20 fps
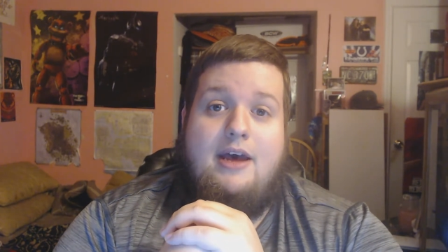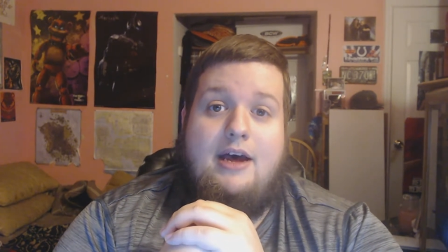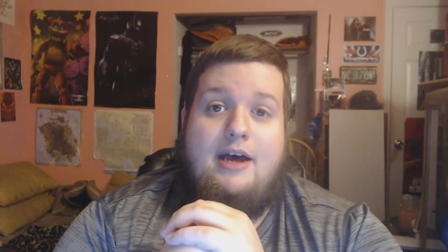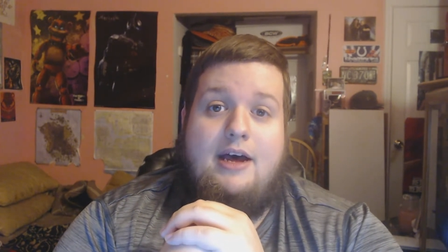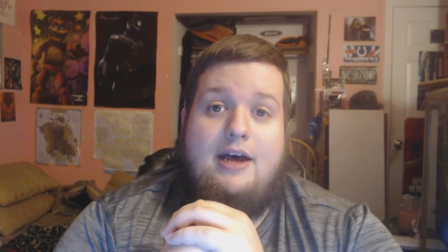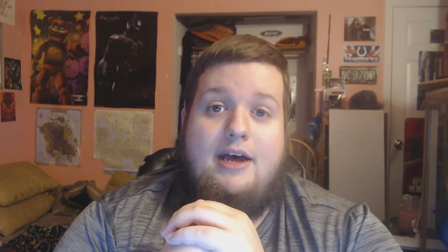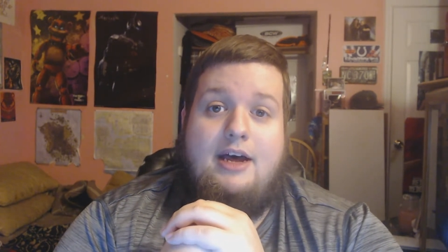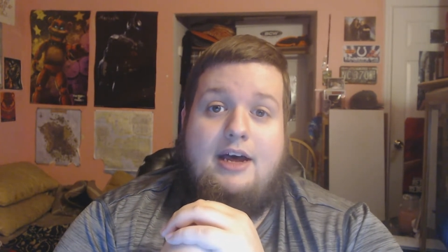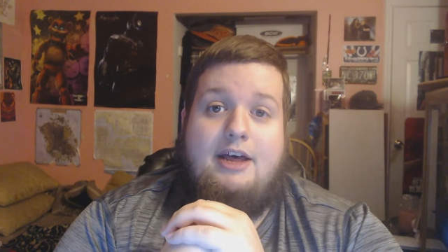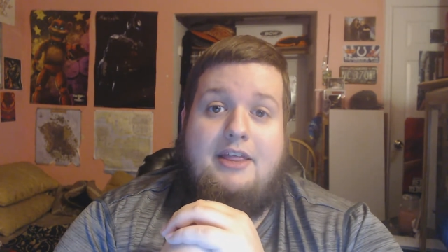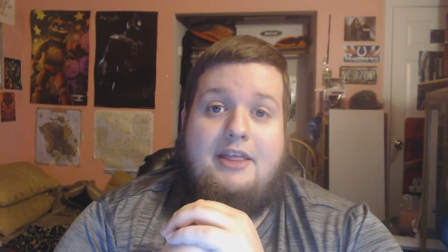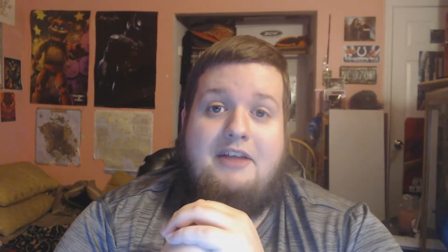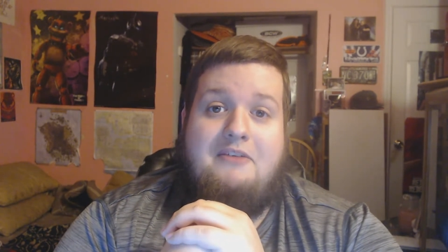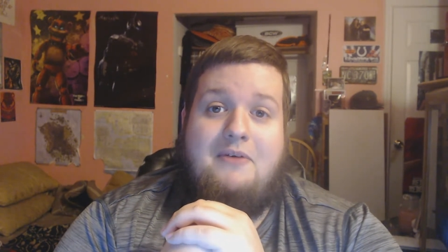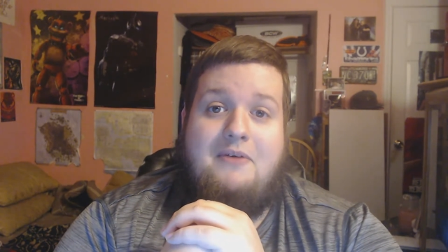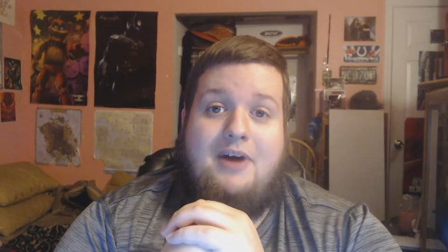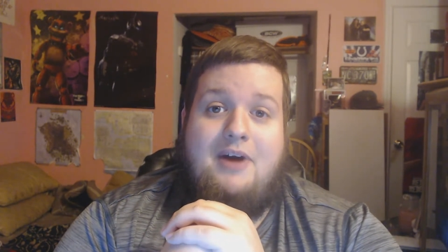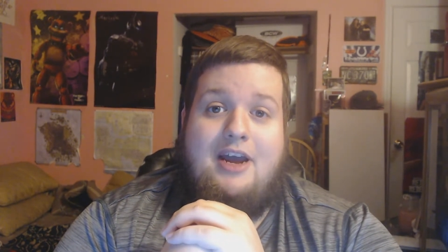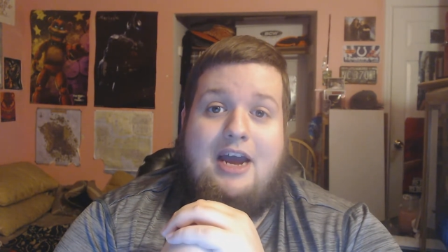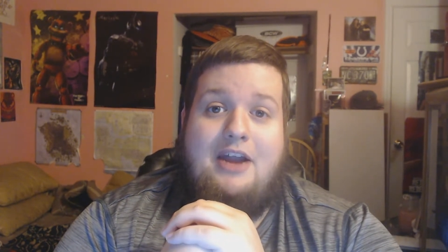Uh, that's
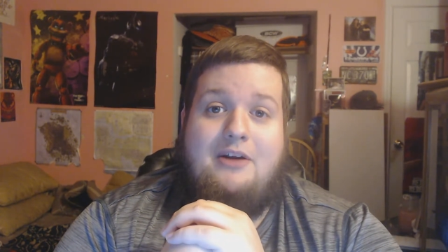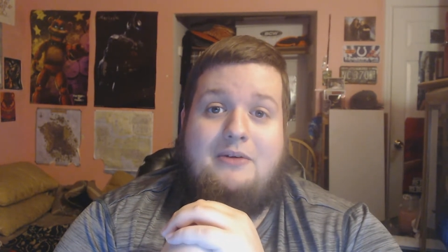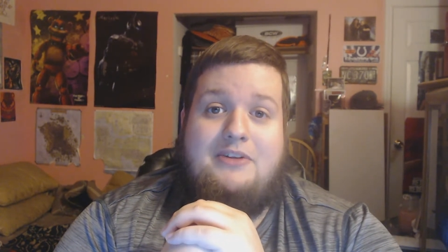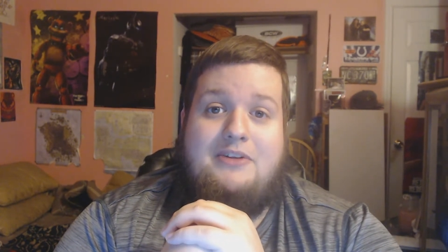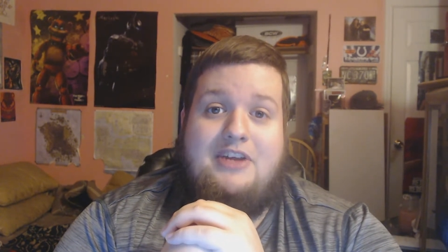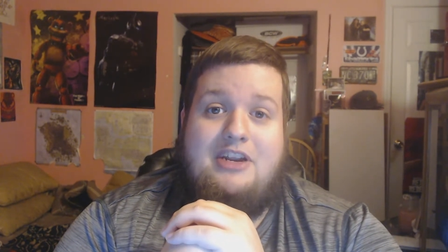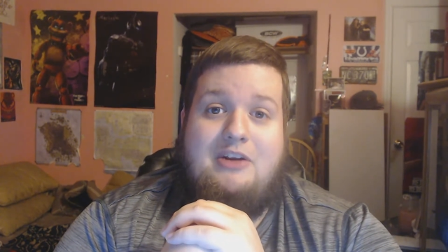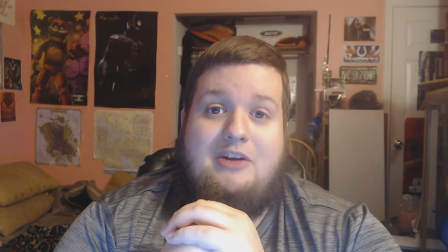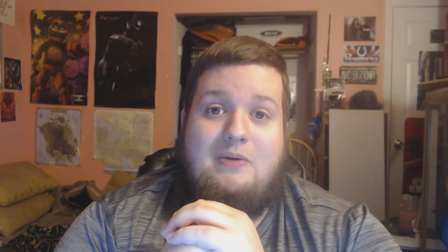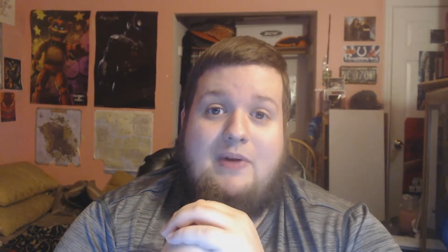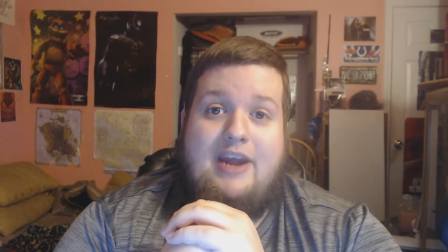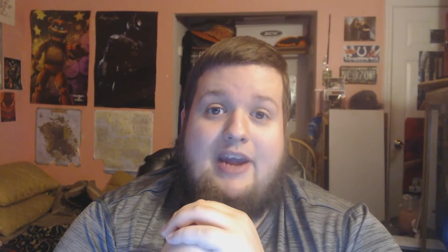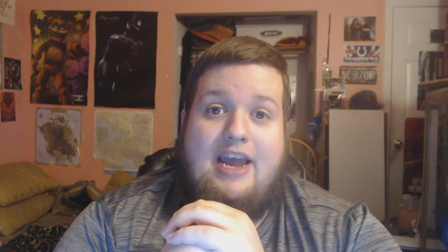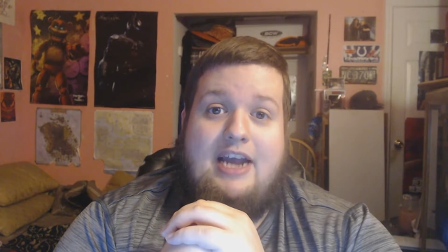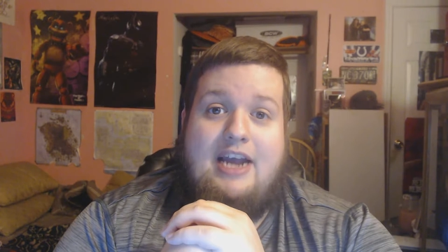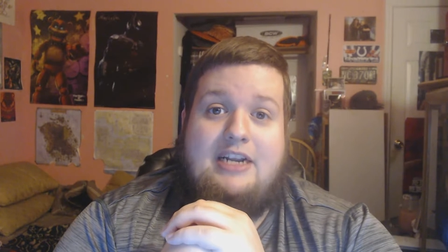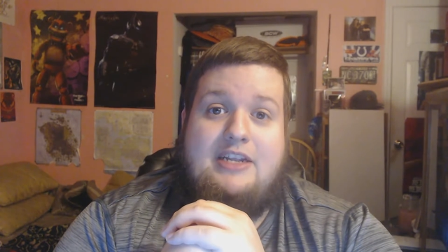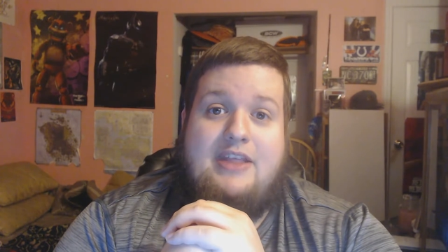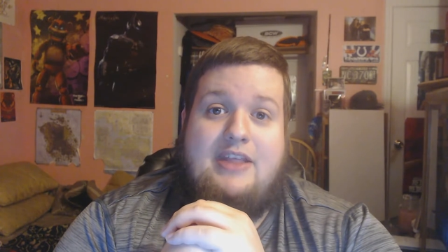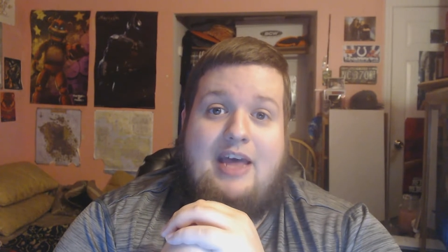why I don't tend to
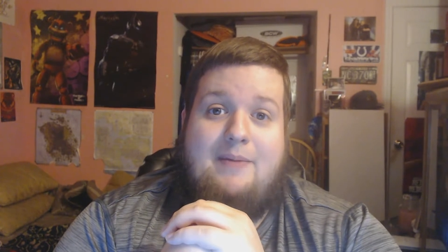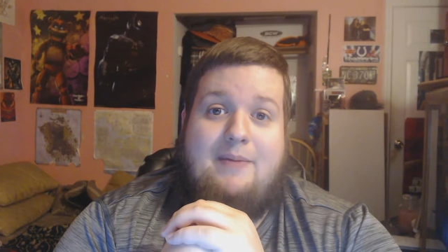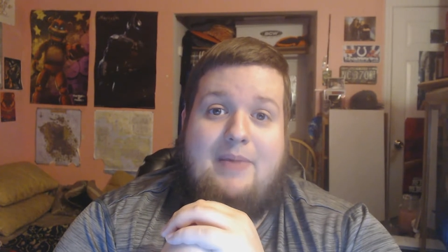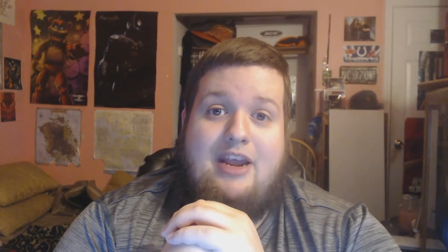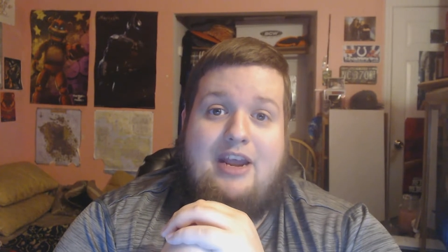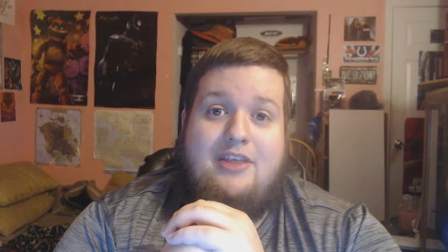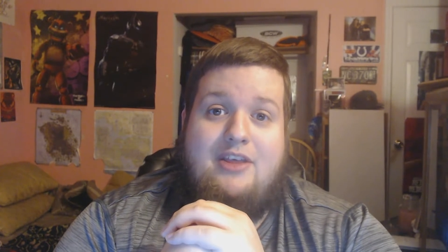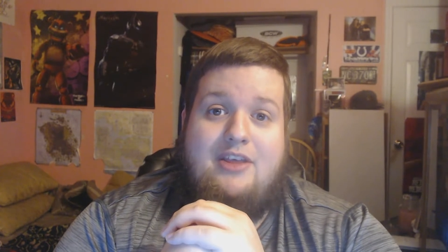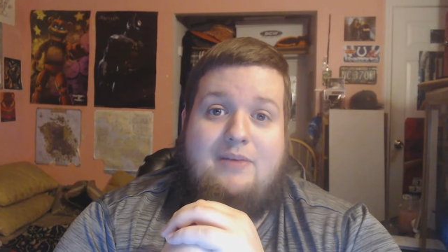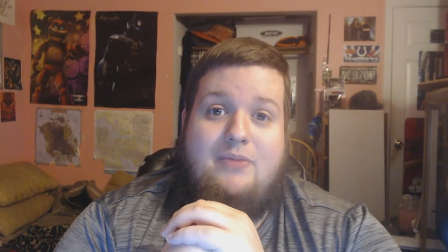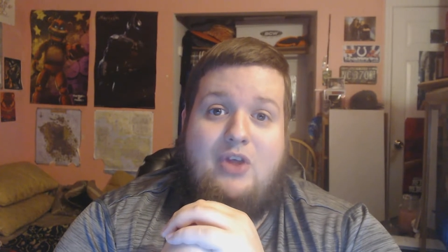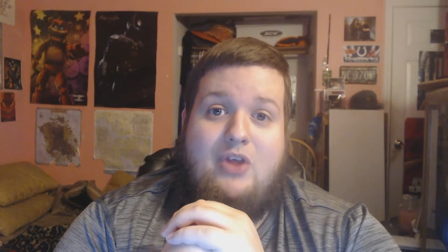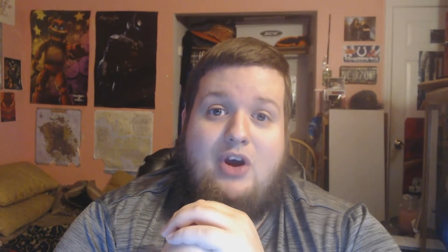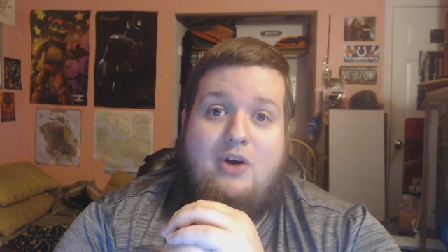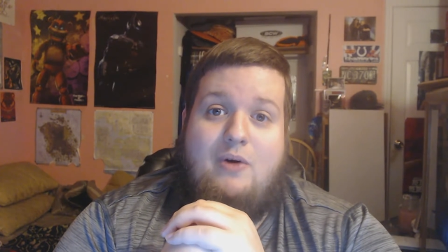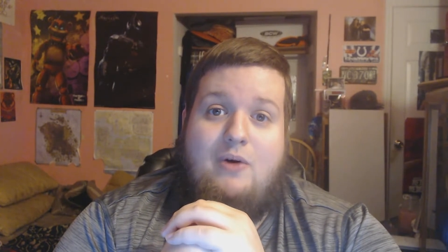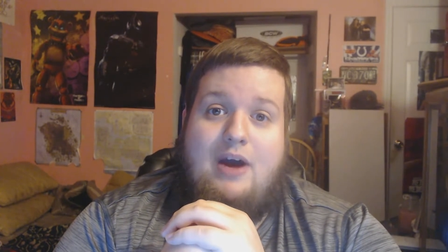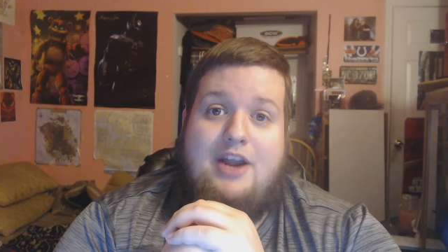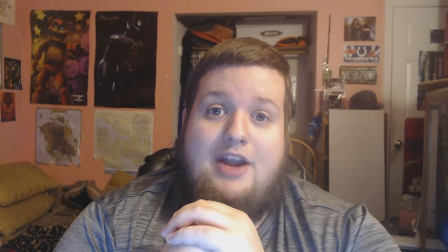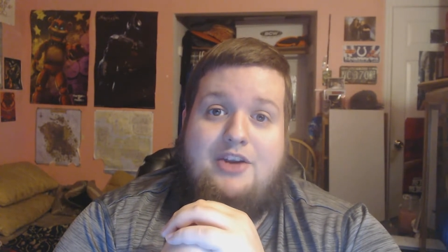react to that many of them,
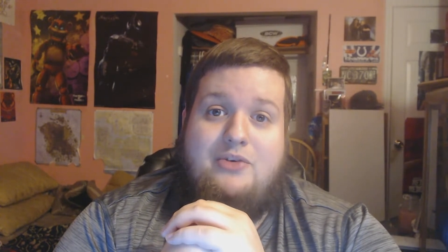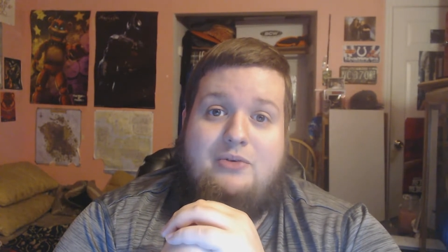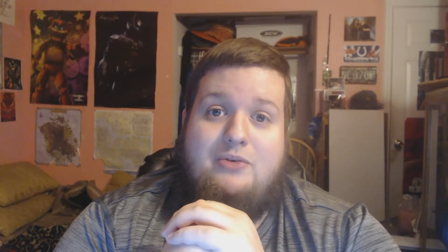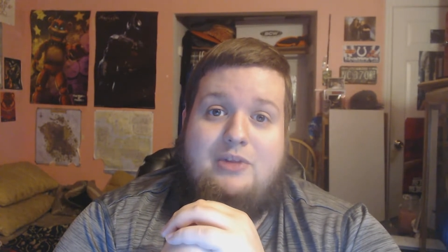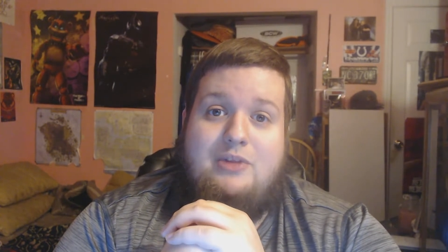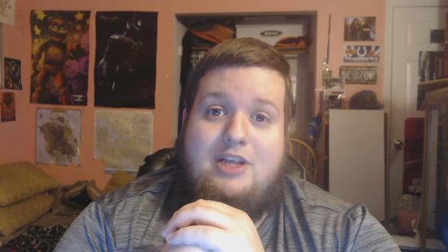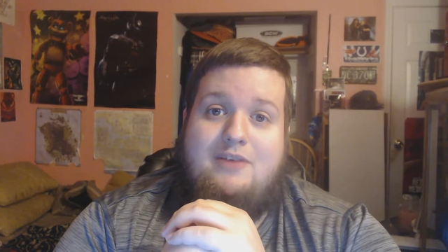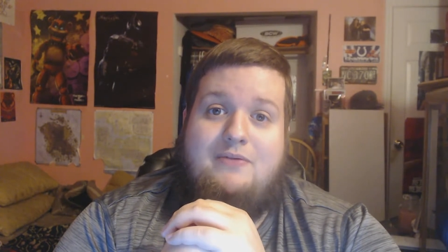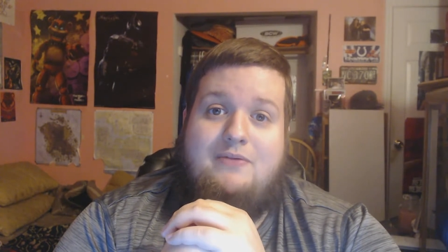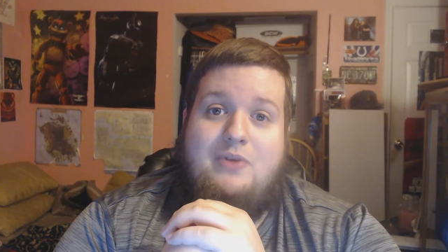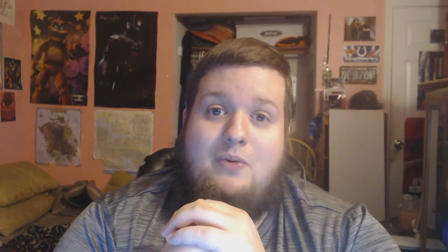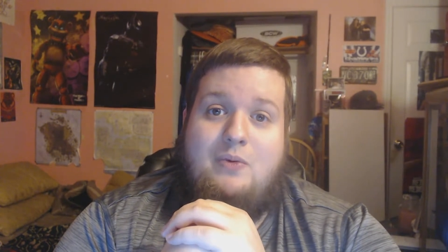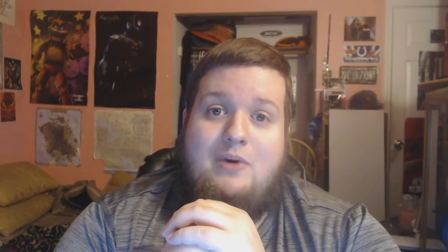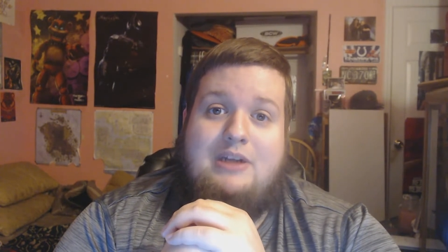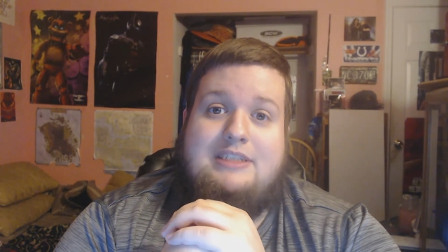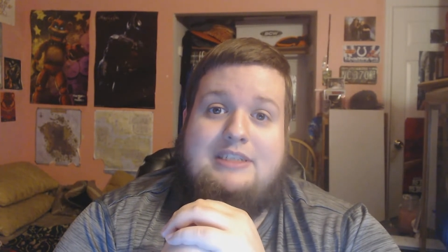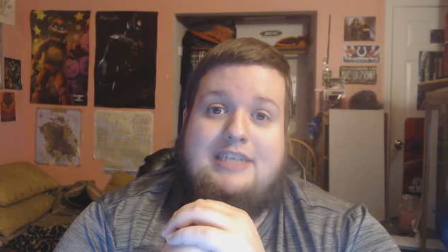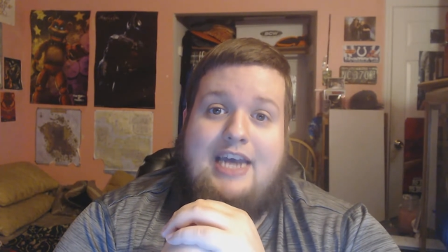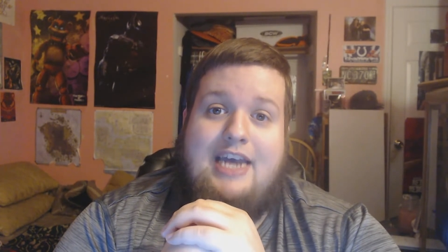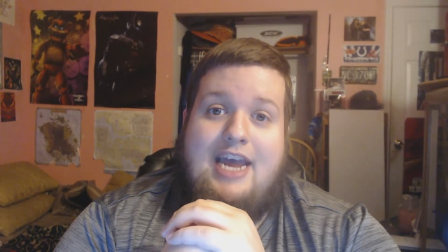though I do love the
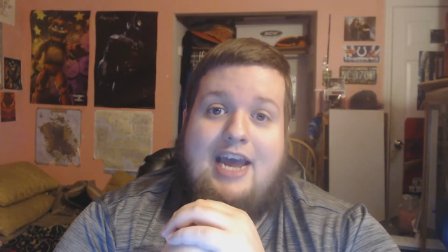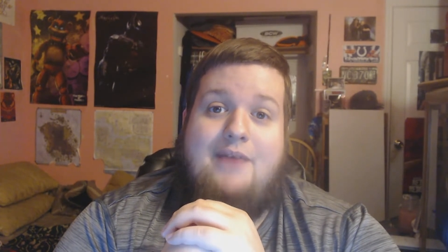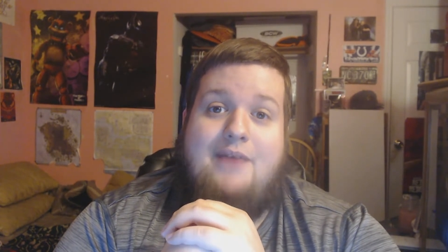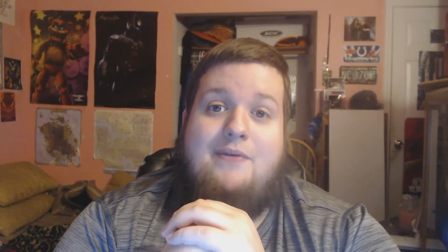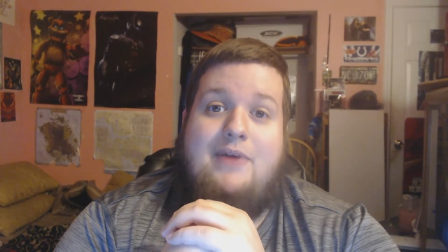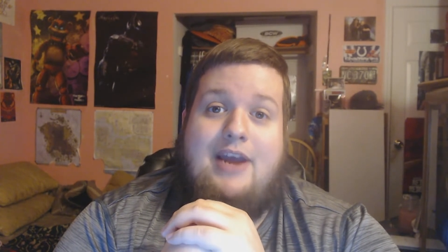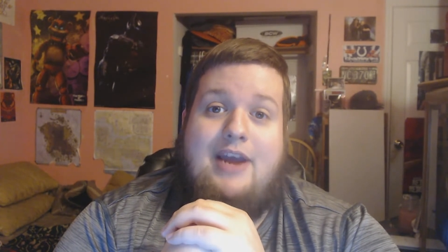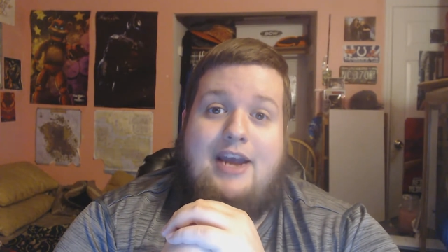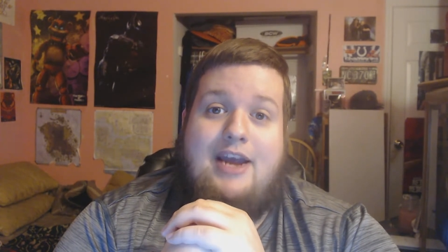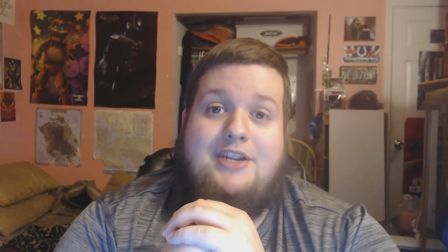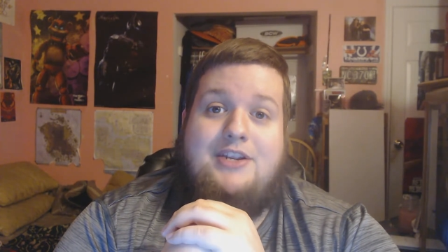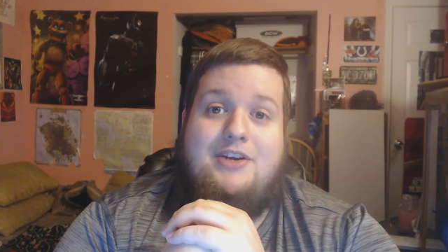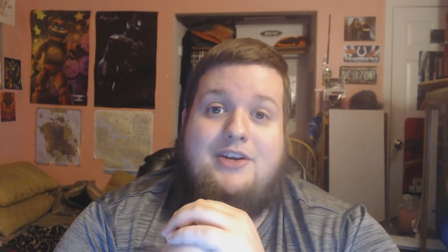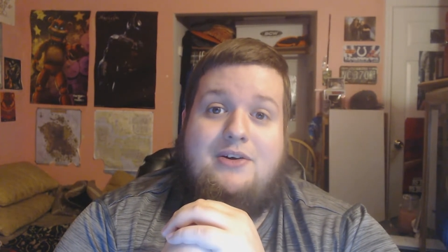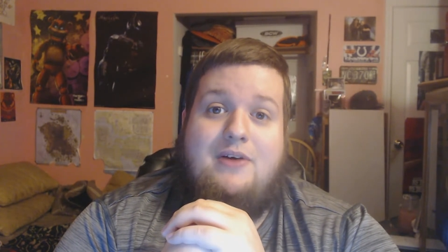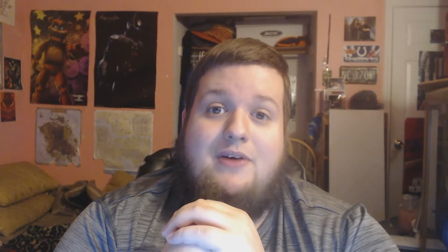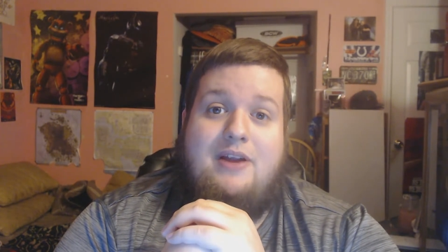ones I have reacted to.